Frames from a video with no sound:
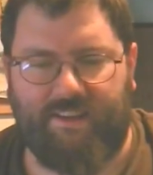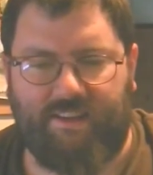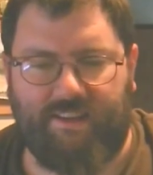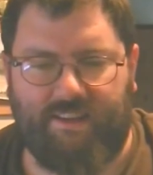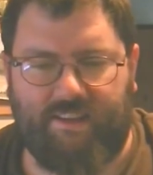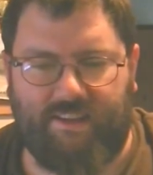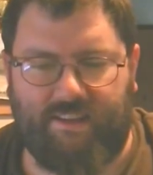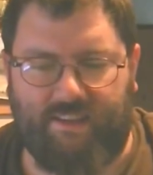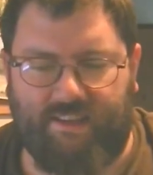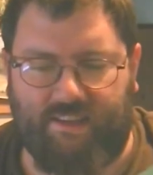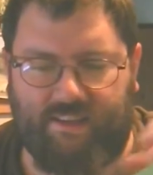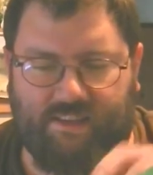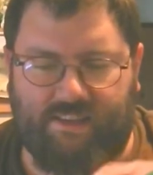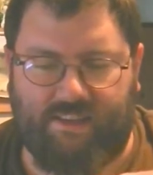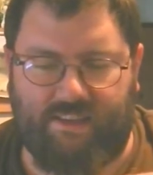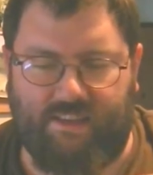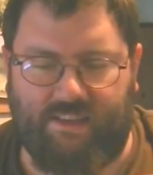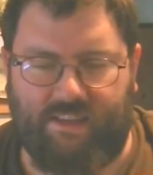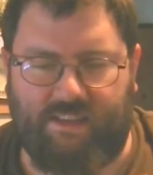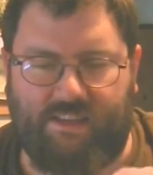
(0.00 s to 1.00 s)
This
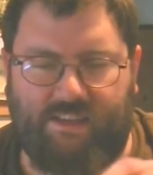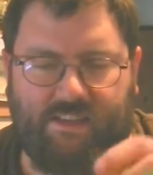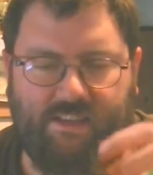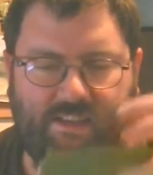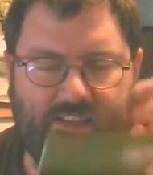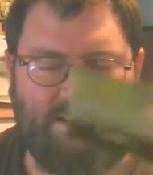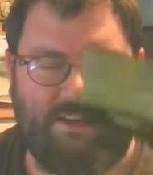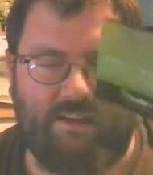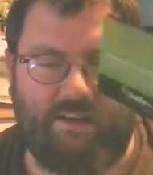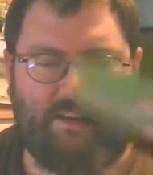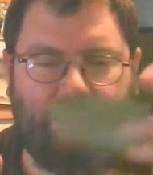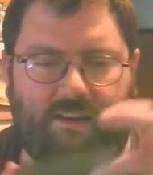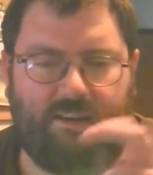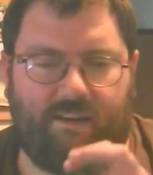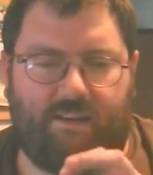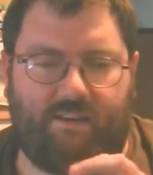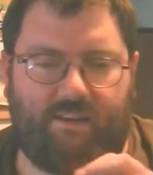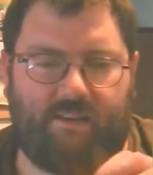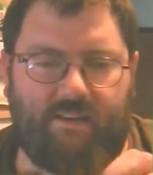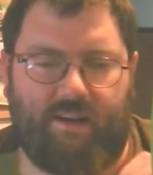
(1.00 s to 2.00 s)
is
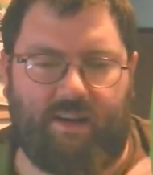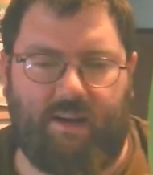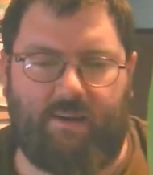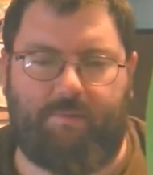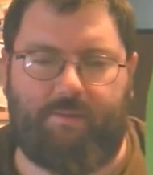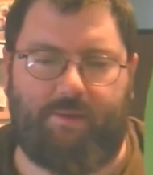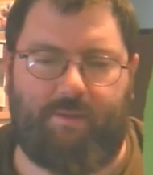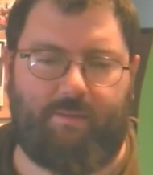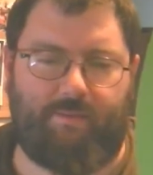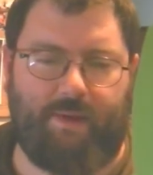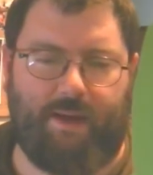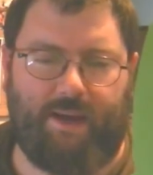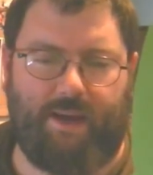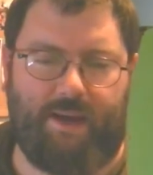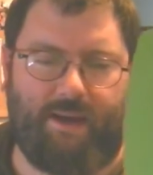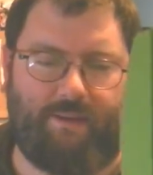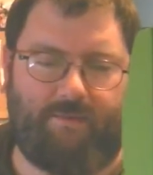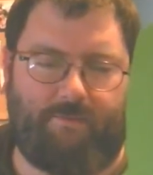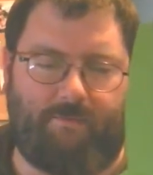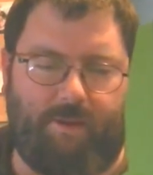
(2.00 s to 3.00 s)
Typo Man
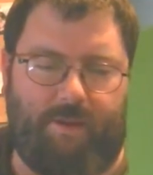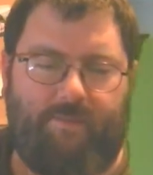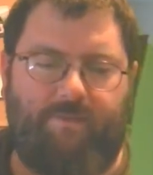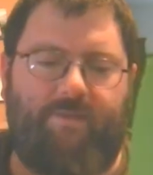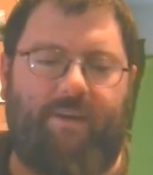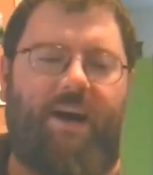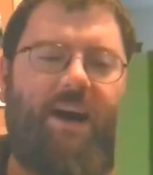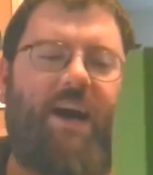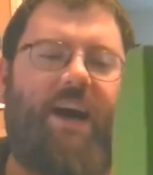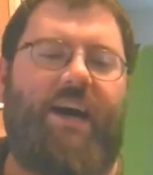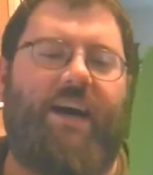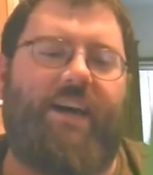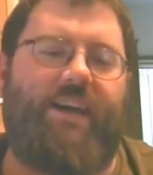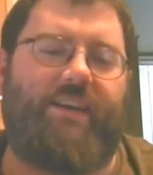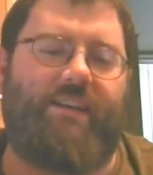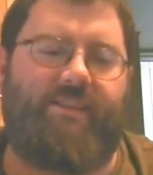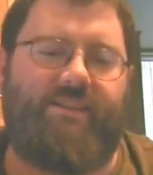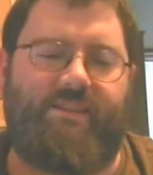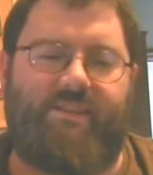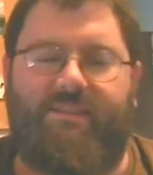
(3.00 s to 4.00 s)

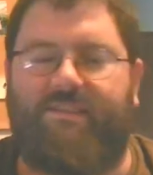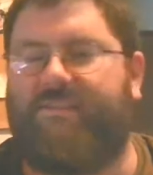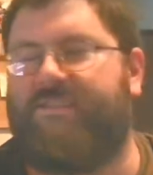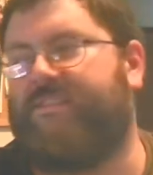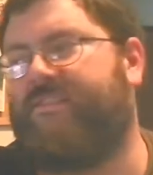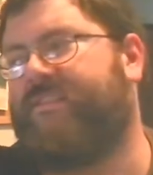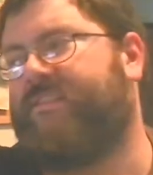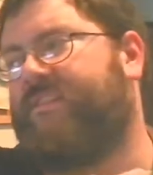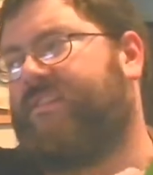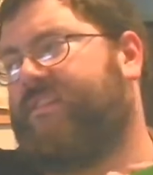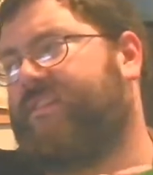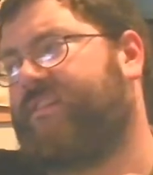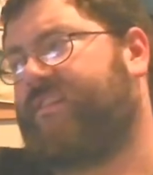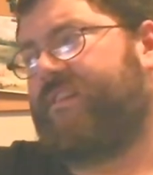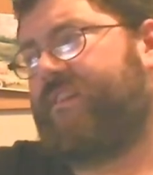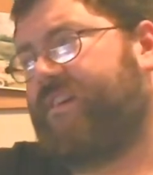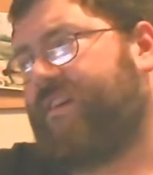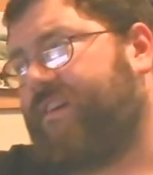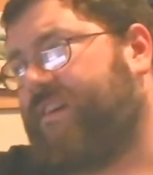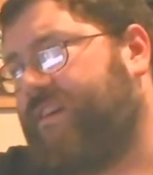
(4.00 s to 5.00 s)
Revised.
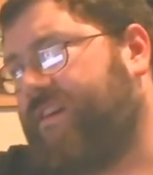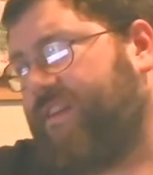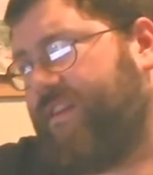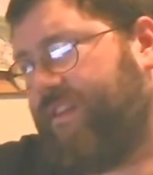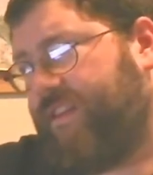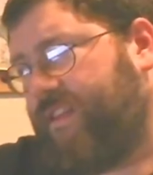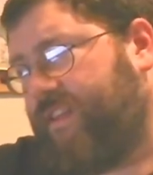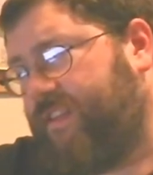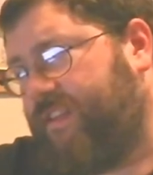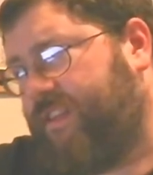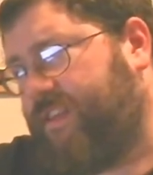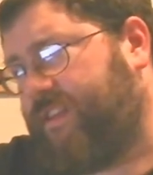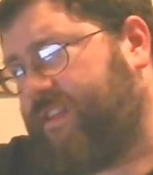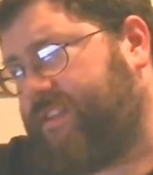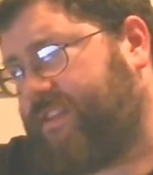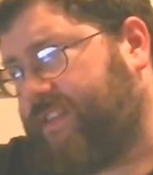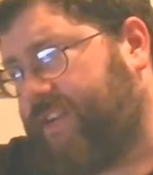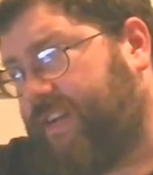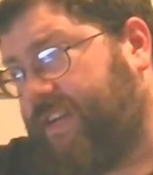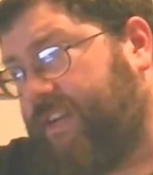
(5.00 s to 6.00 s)
This
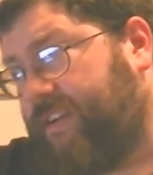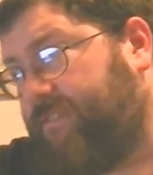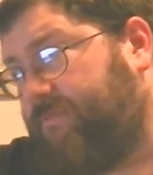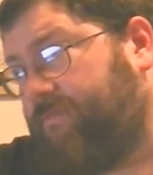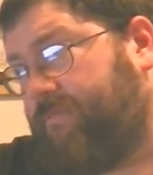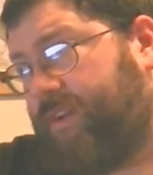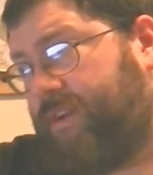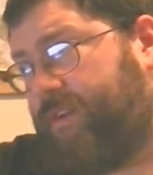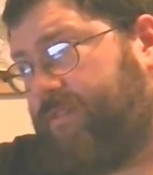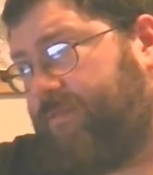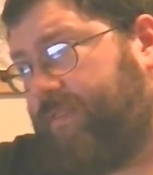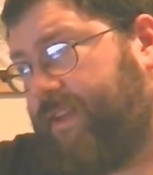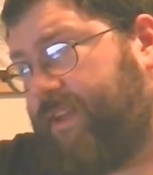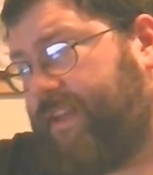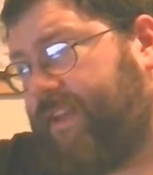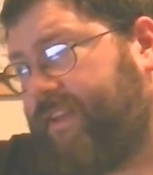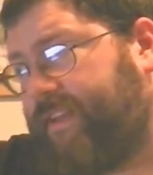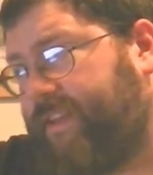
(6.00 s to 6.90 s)
I don't know anything